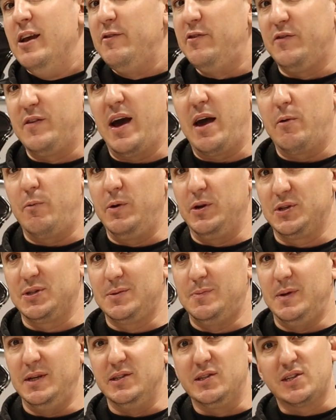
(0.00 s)
If you've got a wheel
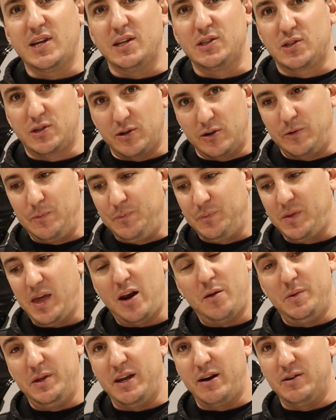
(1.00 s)
speed sensor,
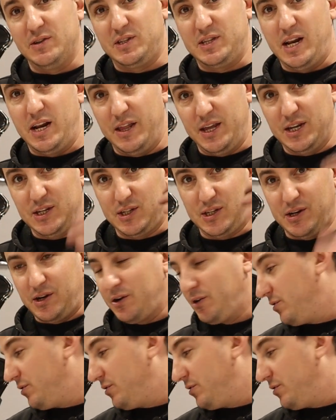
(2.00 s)
that'll be there instead of this, and